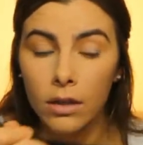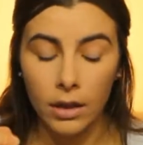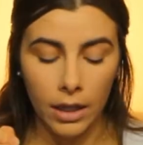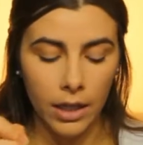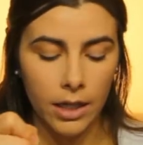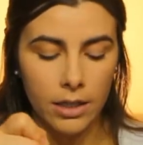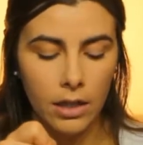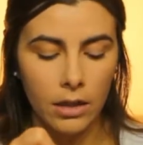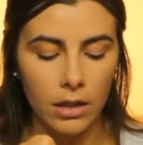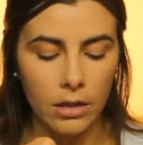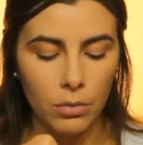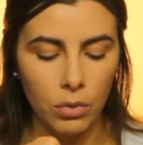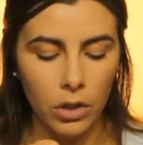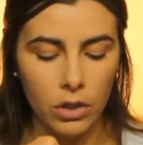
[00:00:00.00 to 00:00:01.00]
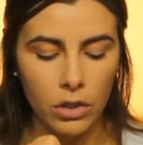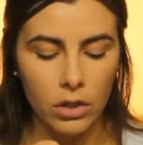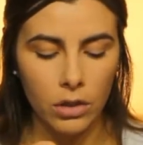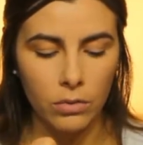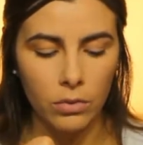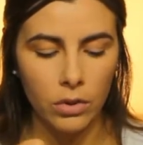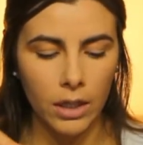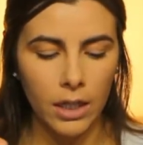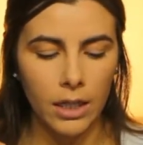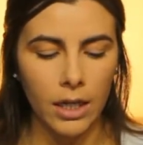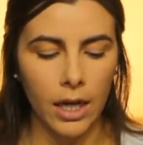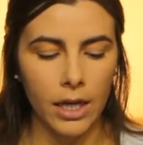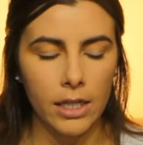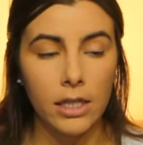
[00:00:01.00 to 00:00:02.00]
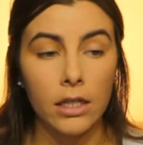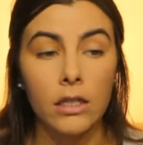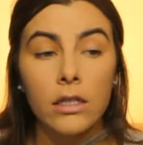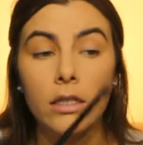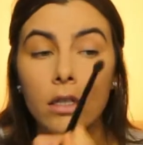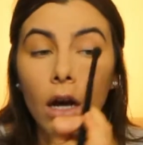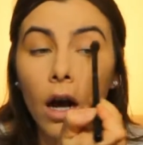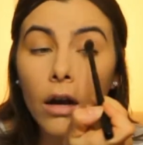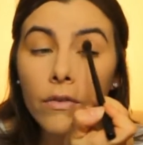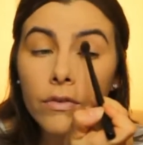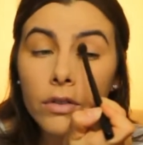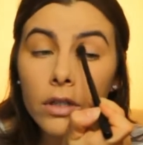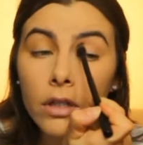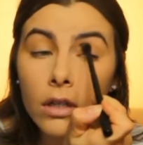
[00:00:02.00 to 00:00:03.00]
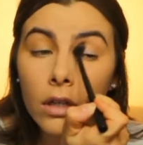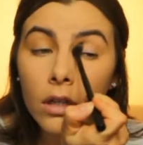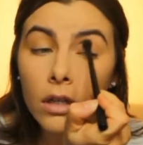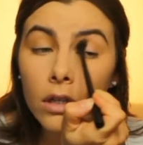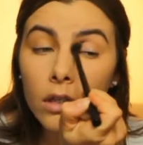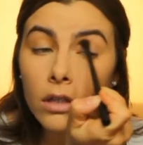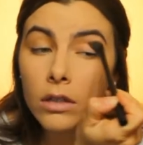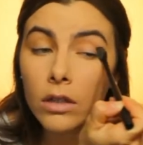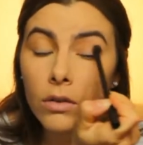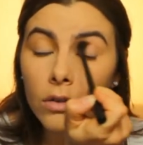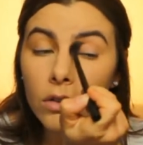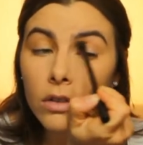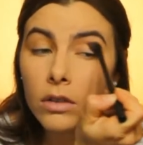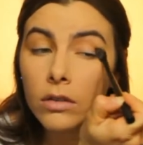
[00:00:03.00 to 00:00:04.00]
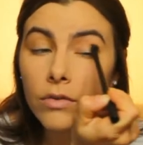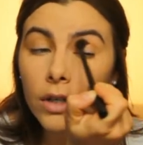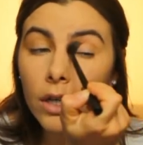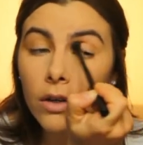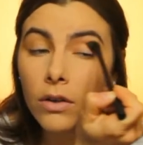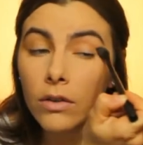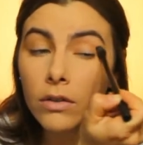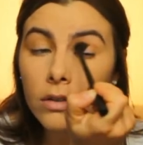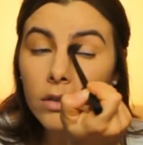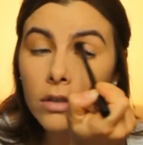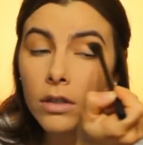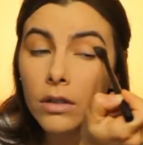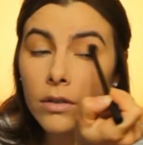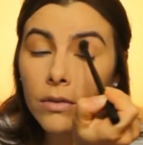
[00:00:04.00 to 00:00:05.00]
Like I said, these brushes are really nice and soft, so it just feels